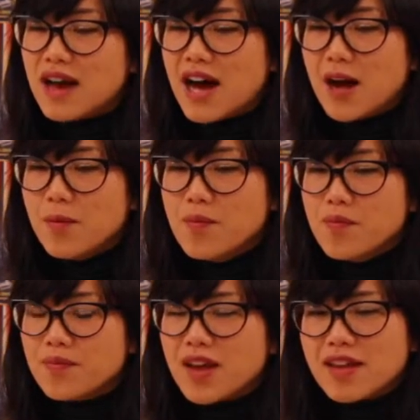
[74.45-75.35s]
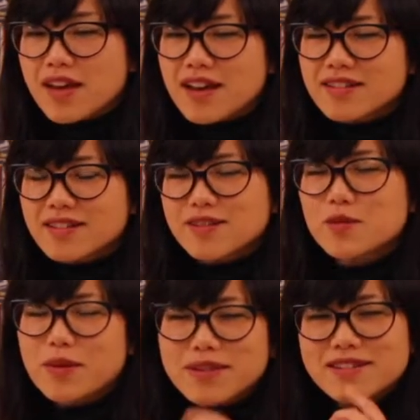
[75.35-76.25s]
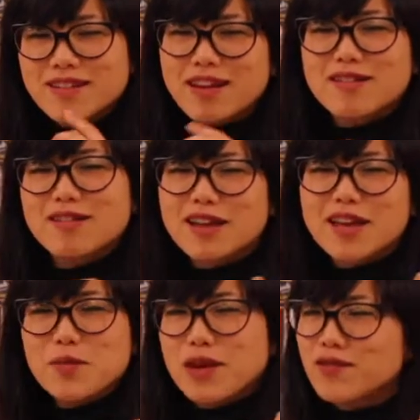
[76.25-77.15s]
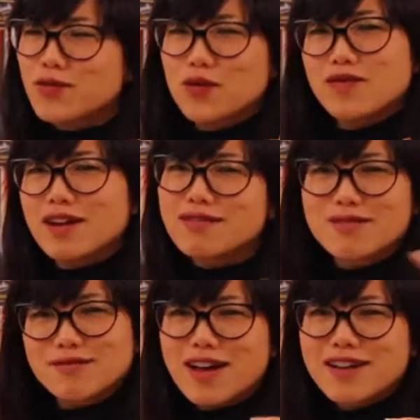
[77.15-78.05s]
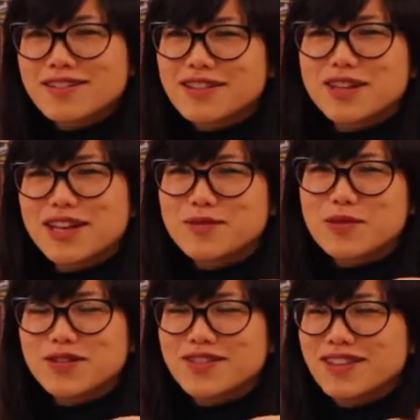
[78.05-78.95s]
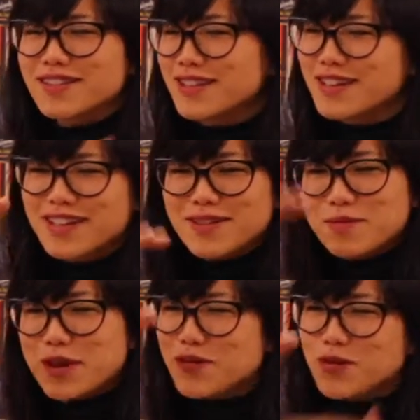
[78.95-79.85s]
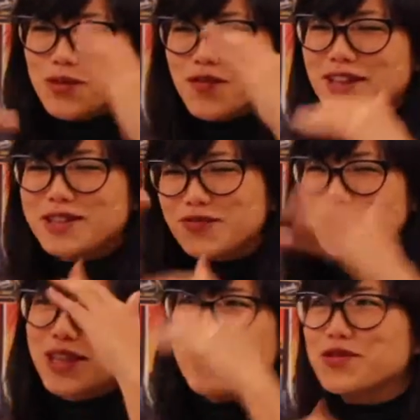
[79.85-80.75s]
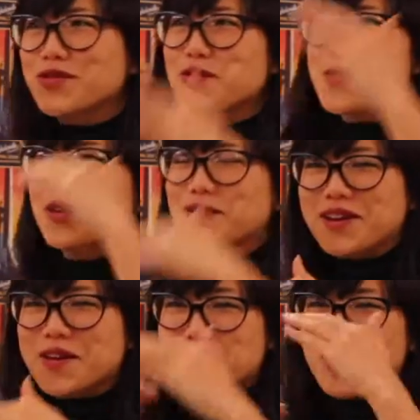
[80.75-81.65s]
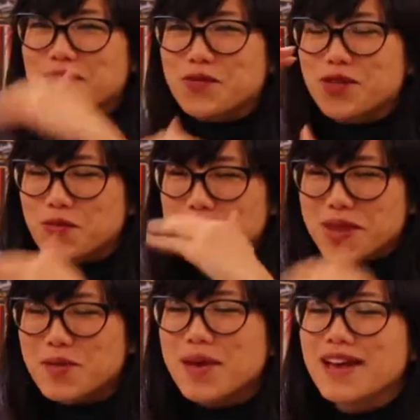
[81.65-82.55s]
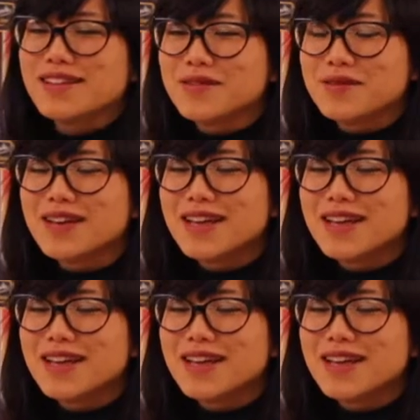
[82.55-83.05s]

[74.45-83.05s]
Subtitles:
And I guess in some, maybe this is like a clunky metaphor of like glass ceilings, because there's metaphors of like different levels of the building and where the women are pegged